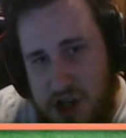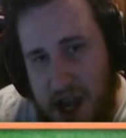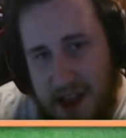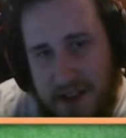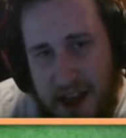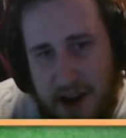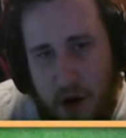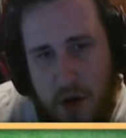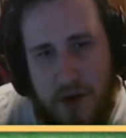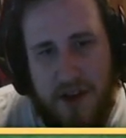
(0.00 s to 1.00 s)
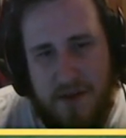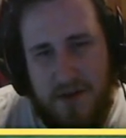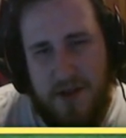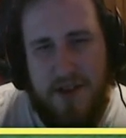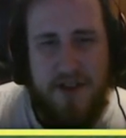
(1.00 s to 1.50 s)
Jake instead goes
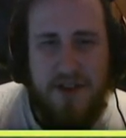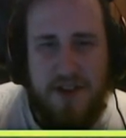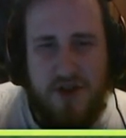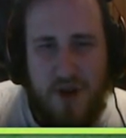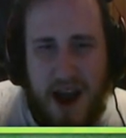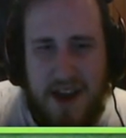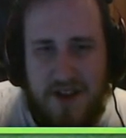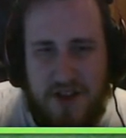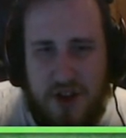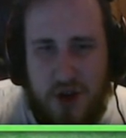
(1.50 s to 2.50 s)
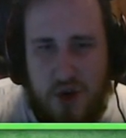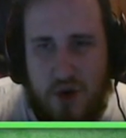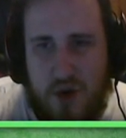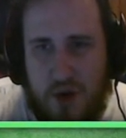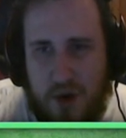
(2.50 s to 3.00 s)
and tries
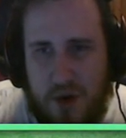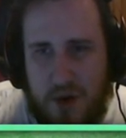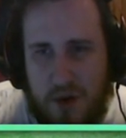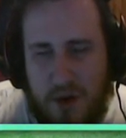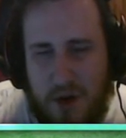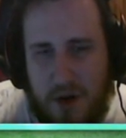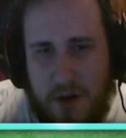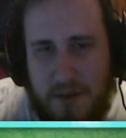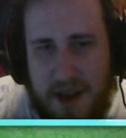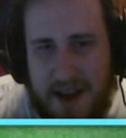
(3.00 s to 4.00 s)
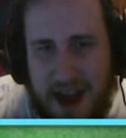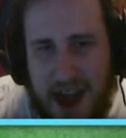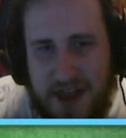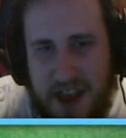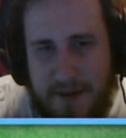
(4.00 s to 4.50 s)
to
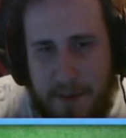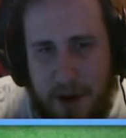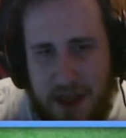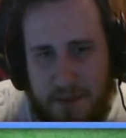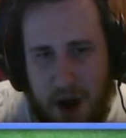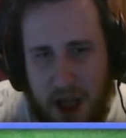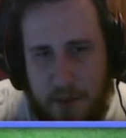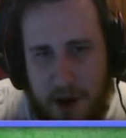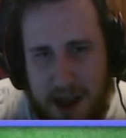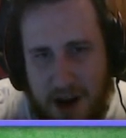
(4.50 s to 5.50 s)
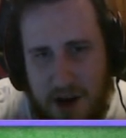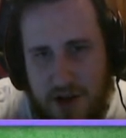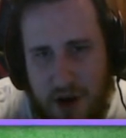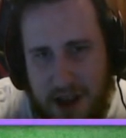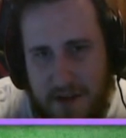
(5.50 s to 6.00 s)
negate this by putting the pawn up right
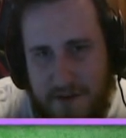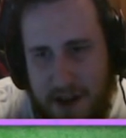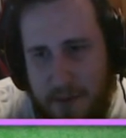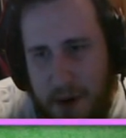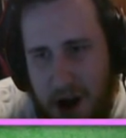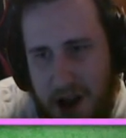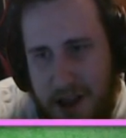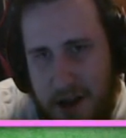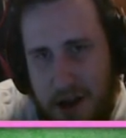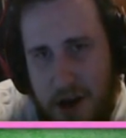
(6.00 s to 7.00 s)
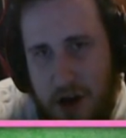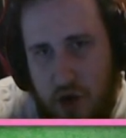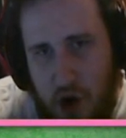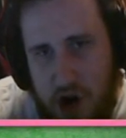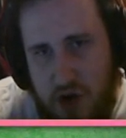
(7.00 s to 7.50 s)
here, trying to defend the pawn.
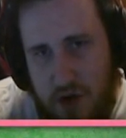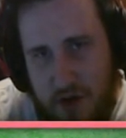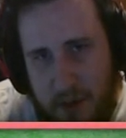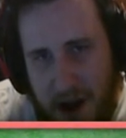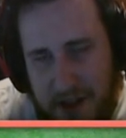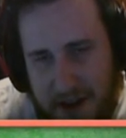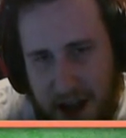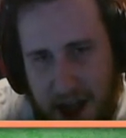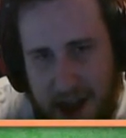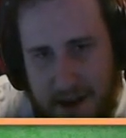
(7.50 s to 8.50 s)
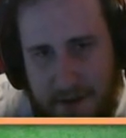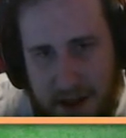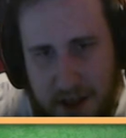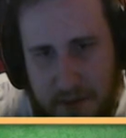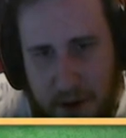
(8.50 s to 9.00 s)
Crusher responds in kind,
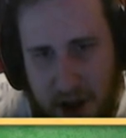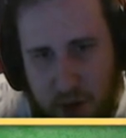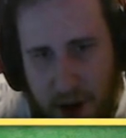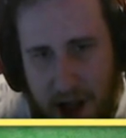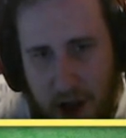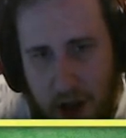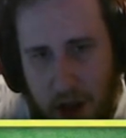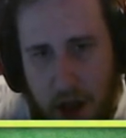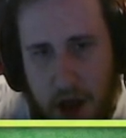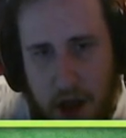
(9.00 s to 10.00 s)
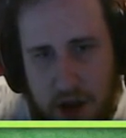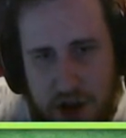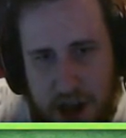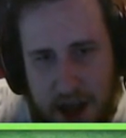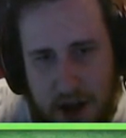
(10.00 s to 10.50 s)
defending his pawn as well.
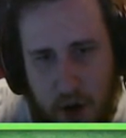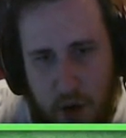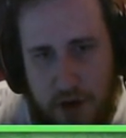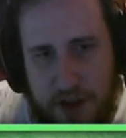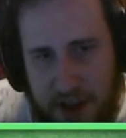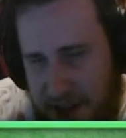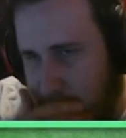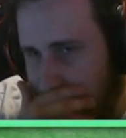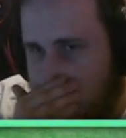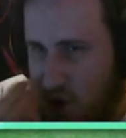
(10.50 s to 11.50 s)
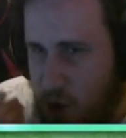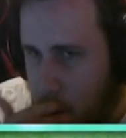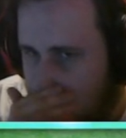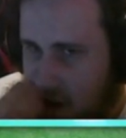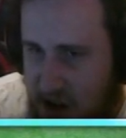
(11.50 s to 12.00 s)
Jake goes to d2.